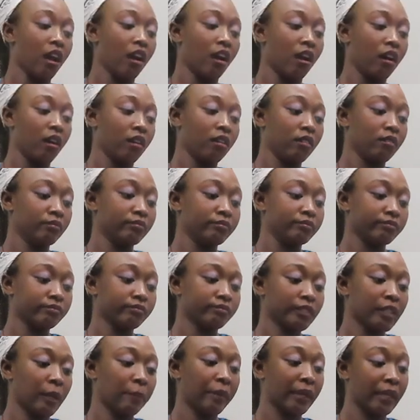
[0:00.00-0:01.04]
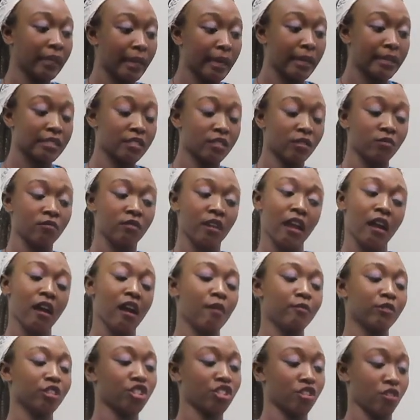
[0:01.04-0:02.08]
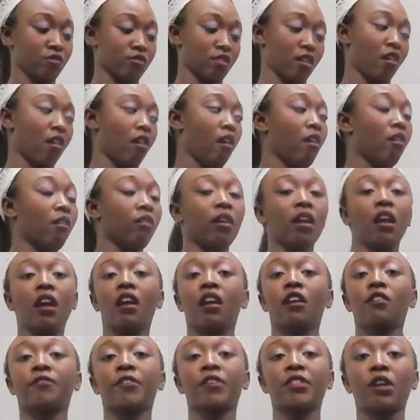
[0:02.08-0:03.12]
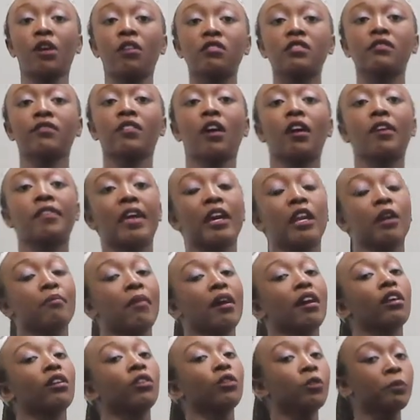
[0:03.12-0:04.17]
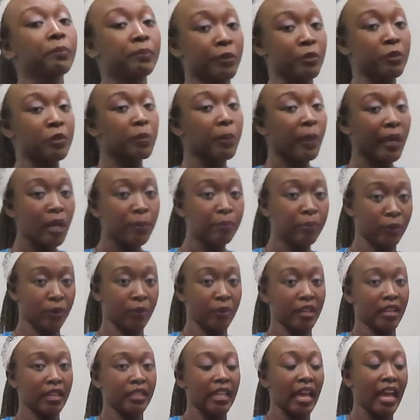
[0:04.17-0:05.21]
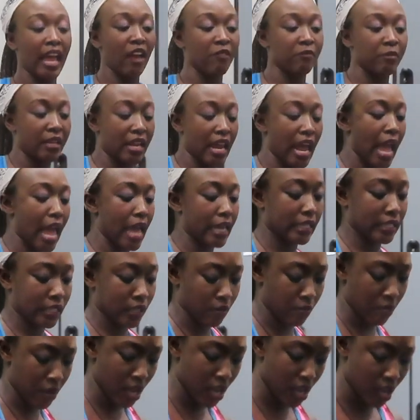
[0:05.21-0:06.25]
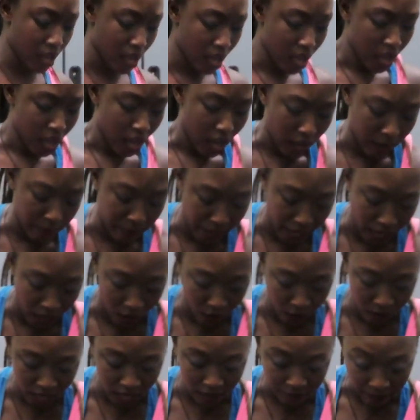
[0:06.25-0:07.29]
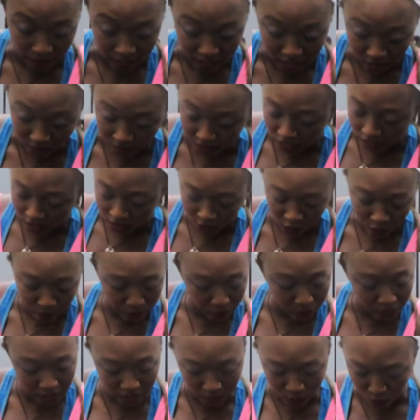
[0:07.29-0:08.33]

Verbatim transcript: Um, But yeah, so now I'm gonna show y'all, for those of y'all that are my Glute Boost people that have been asking me about if I still take Glute Boost